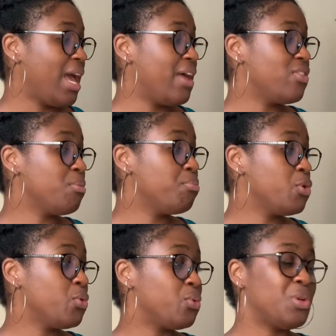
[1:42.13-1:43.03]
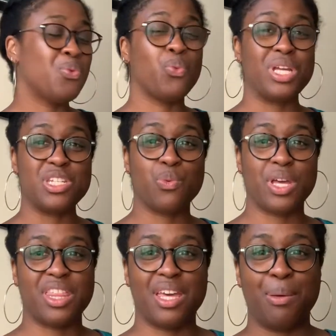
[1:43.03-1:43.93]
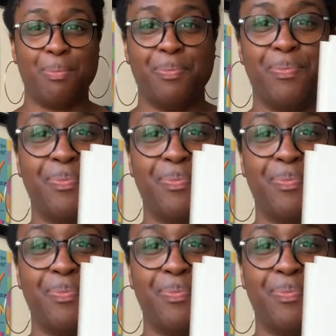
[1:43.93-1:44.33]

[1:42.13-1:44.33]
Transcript: and the moon went with him.